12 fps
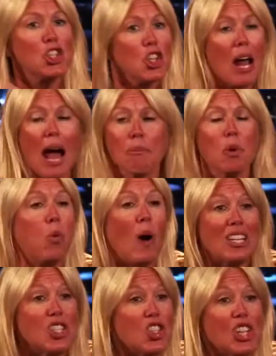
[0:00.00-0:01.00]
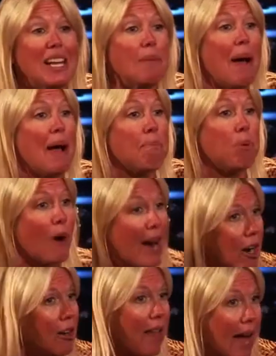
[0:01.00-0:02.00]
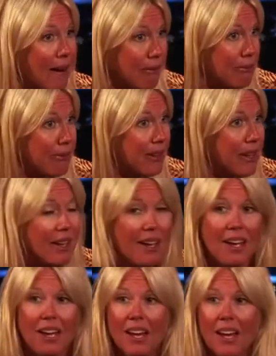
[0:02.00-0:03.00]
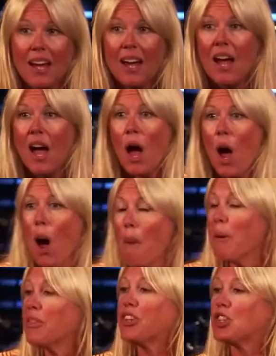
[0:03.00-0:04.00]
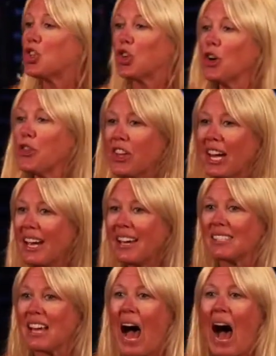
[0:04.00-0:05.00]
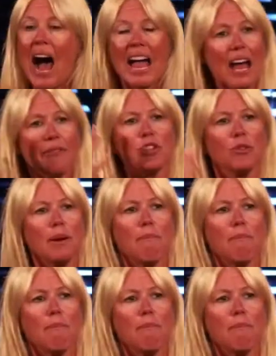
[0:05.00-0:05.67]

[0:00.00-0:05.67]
I'm questioning my prayer life. But the truth is, I have to